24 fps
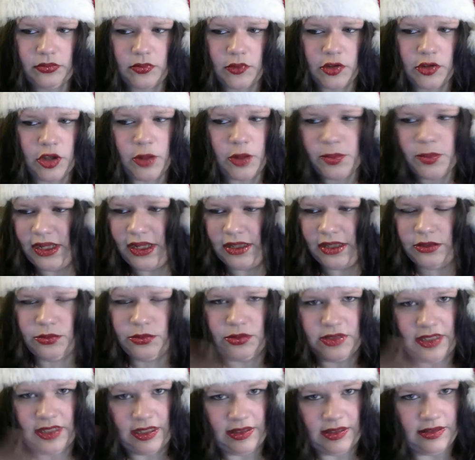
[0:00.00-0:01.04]
Nobody else will
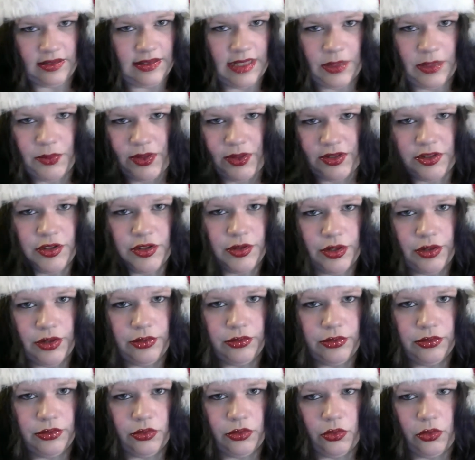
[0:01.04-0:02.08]
tell it the same way as you do,
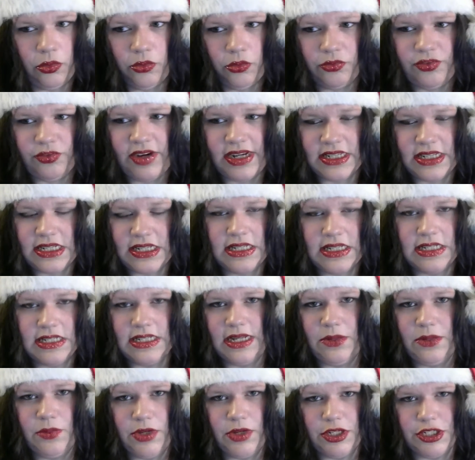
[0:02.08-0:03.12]
or phrase it the
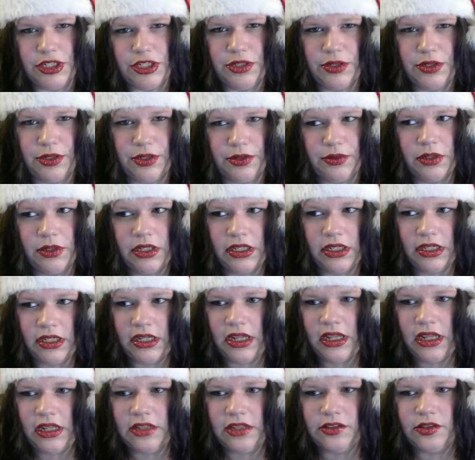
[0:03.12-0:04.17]
same way as you do.
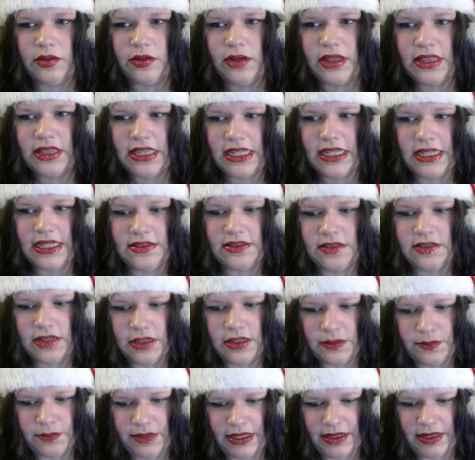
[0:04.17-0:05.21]
So I think it's going
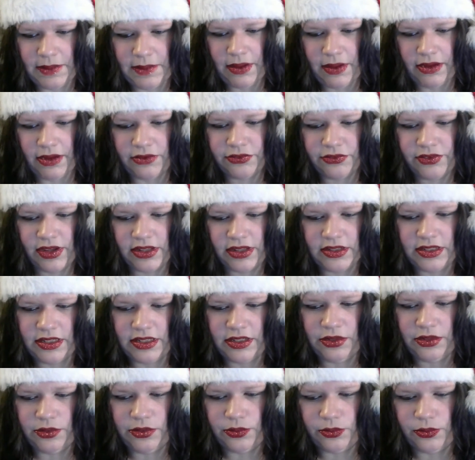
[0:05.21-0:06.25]
to be about
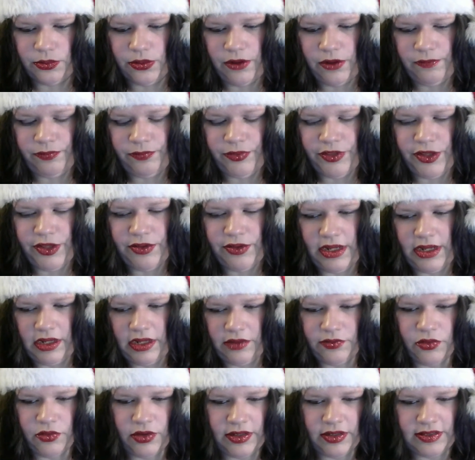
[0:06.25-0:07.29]
finding your unique
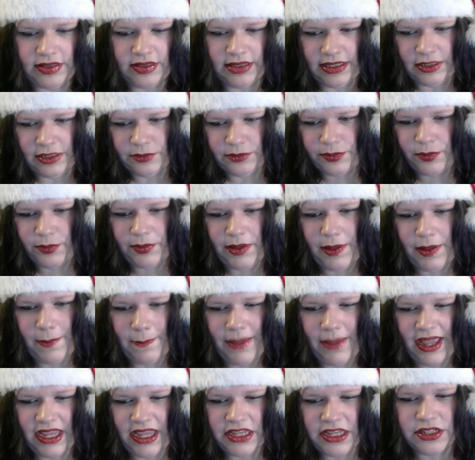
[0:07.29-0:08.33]
voice in this, but being
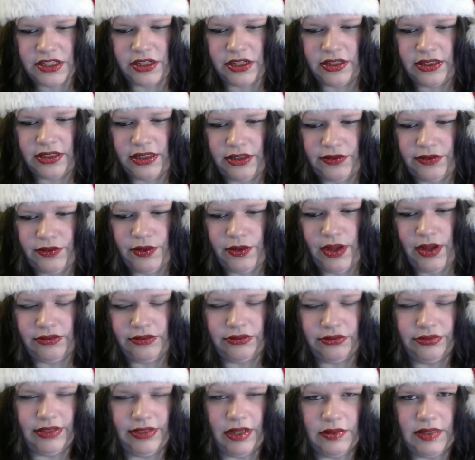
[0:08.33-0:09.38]
patient if you
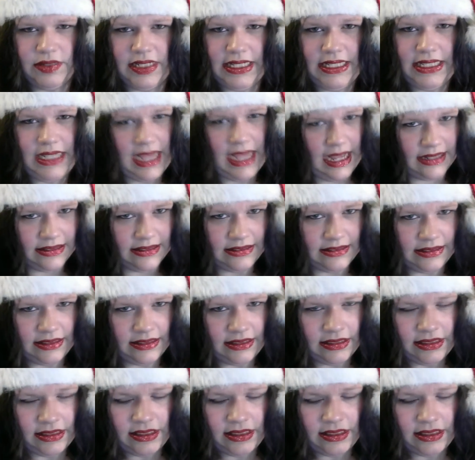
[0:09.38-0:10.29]
haven't found it yet.